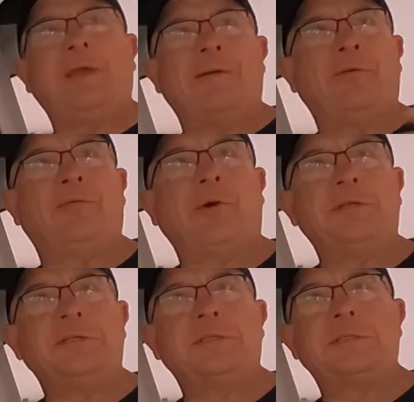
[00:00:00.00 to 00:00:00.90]
of the other
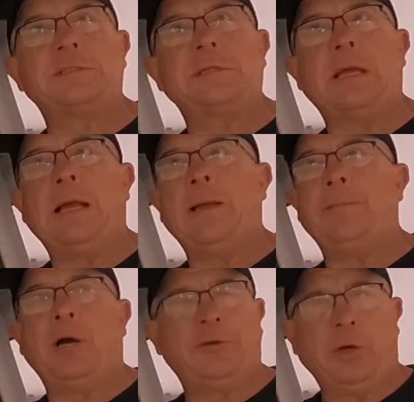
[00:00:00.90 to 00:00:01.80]
fridges
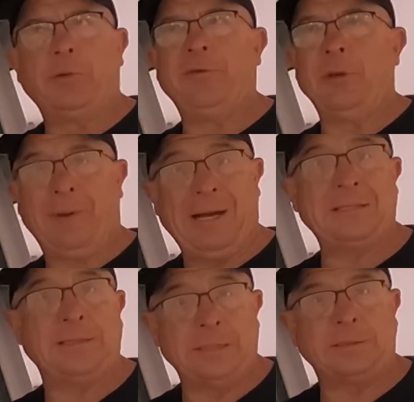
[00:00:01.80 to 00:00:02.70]
I dealt with in the
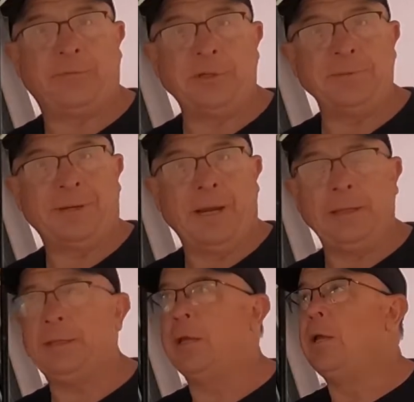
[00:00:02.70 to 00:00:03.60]
past as a fridge
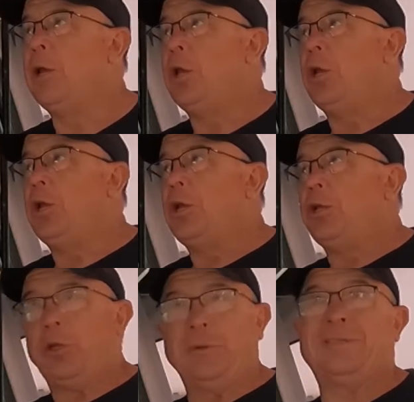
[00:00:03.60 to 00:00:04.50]
mechanic,
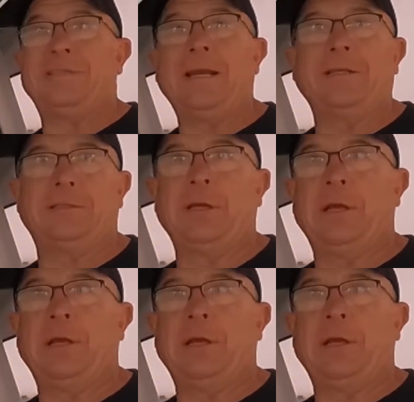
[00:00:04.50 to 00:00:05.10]
you would set it